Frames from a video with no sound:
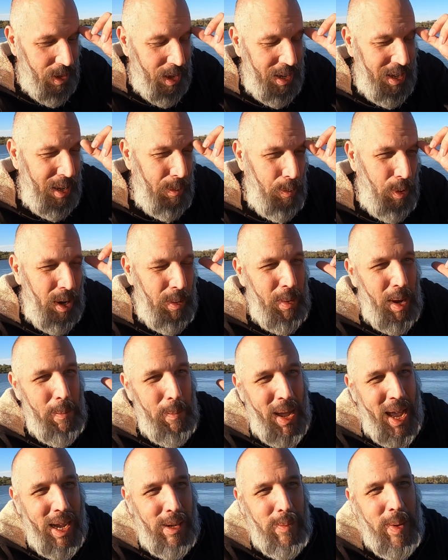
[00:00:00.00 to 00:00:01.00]
I did bring my
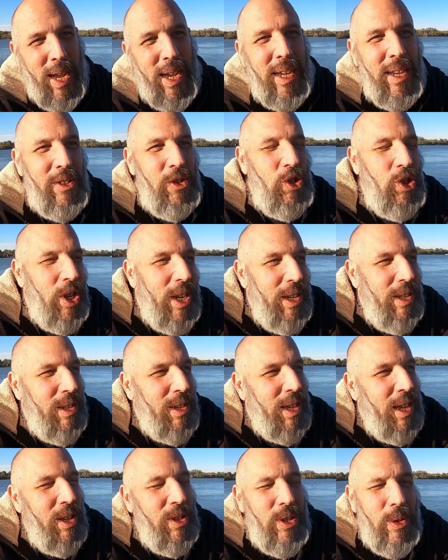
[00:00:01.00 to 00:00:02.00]
backpacking shit
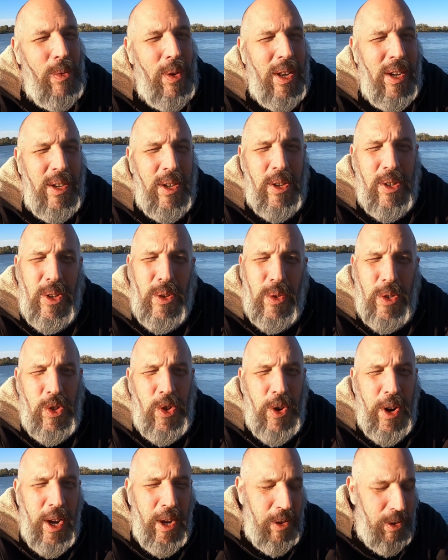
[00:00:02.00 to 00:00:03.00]
in case I wanted to do a
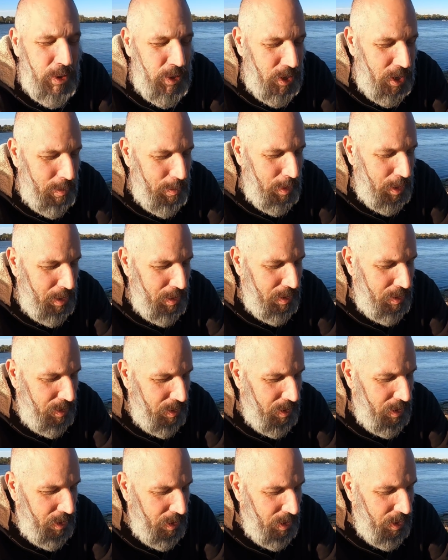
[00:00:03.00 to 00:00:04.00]
trail or something.
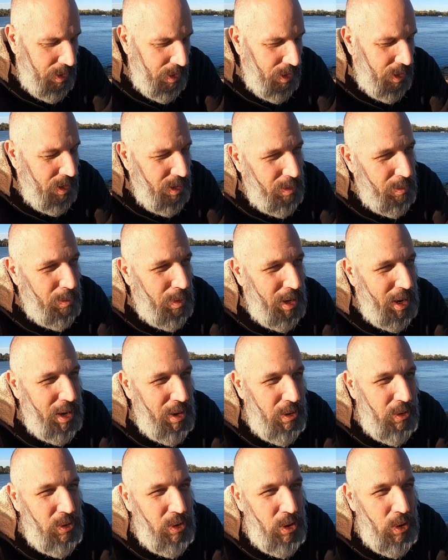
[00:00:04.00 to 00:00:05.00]
But I
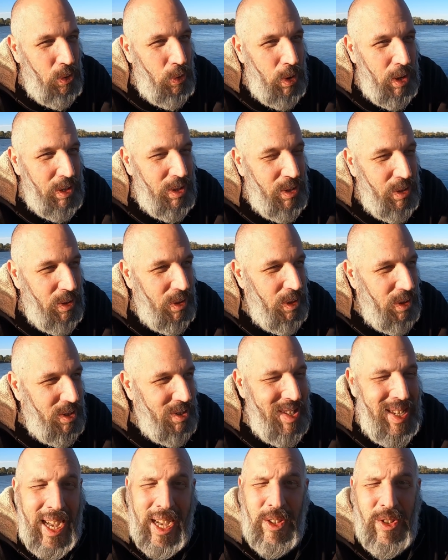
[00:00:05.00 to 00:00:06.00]
don't know what
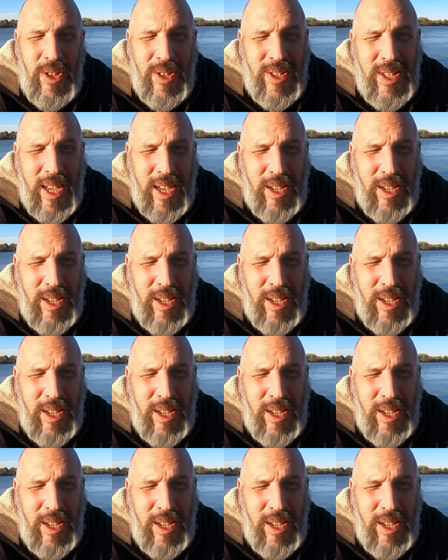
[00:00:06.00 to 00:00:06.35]
Texas